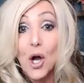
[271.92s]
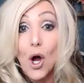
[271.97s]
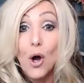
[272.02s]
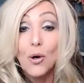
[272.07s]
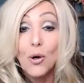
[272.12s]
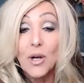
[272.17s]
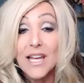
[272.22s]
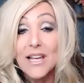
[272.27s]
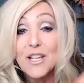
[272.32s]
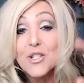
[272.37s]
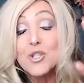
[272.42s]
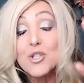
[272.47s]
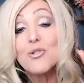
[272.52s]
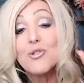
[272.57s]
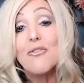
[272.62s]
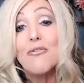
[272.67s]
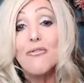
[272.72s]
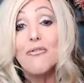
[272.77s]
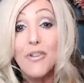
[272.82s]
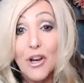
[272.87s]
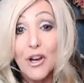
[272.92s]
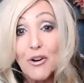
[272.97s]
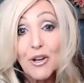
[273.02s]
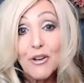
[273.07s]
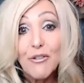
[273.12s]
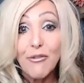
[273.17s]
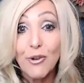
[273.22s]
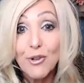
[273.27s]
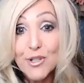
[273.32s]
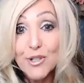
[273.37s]
Okay, so the very
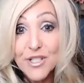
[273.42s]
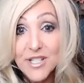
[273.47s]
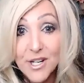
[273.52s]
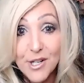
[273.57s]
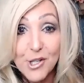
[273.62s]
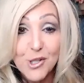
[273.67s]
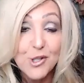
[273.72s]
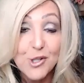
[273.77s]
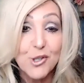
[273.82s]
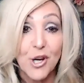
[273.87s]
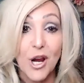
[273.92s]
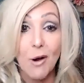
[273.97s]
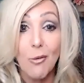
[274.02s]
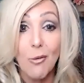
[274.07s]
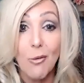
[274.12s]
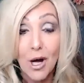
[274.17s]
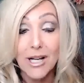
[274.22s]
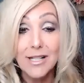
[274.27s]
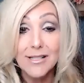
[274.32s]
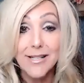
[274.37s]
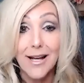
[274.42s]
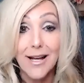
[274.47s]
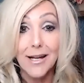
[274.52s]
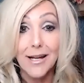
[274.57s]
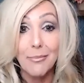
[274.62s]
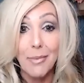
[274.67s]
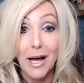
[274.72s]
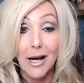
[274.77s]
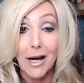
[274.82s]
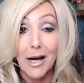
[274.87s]
first industry I want to talk
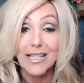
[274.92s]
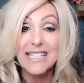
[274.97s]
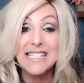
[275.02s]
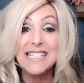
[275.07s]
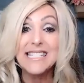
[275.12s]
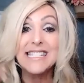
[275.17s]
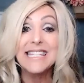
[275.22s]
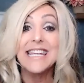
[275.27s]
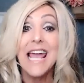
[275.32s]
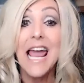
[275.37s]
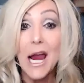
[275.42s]
about is the